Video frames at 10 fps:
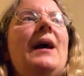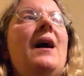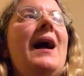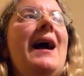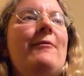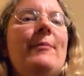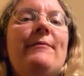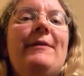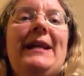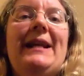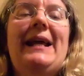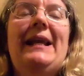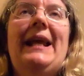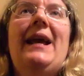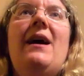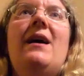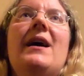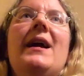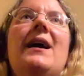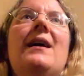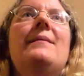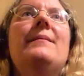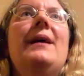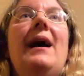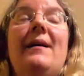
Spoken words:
I haven't been reading lately. I am